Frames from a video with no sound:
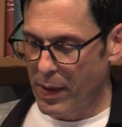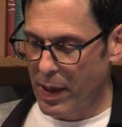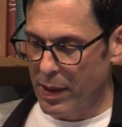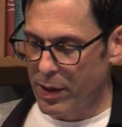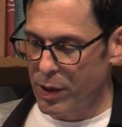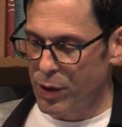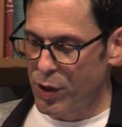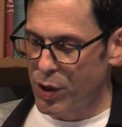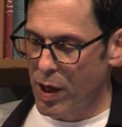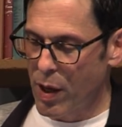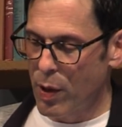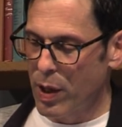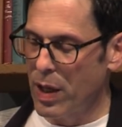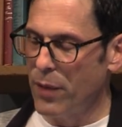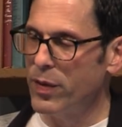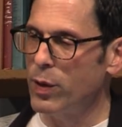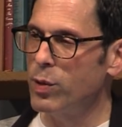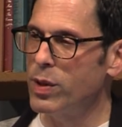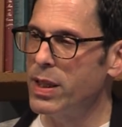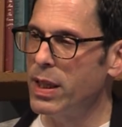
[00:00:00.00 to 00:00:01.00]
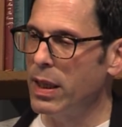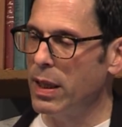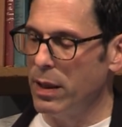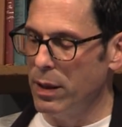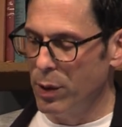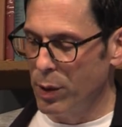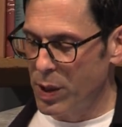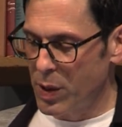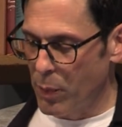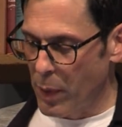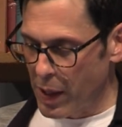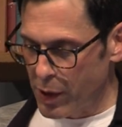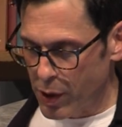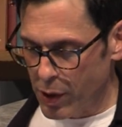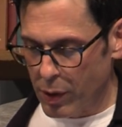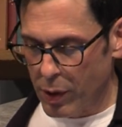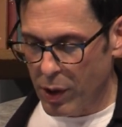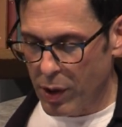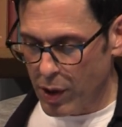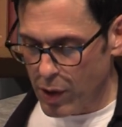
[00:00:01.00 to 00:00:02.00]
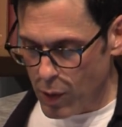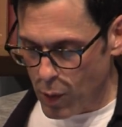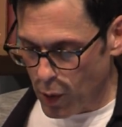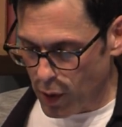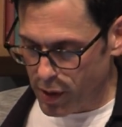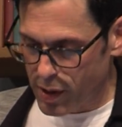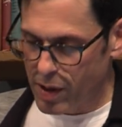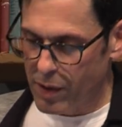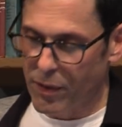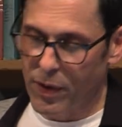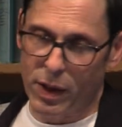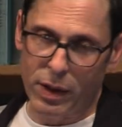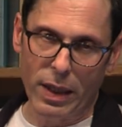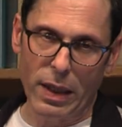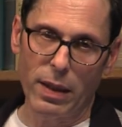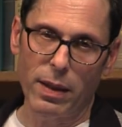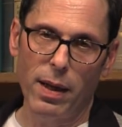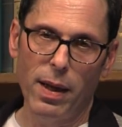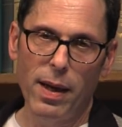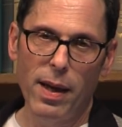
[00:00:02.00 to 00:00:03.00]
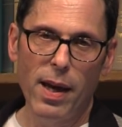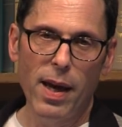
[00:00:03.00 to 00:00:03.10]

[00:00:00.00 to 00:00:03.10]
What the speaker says: And to Jerry, if you didn't look special, you were a civilian.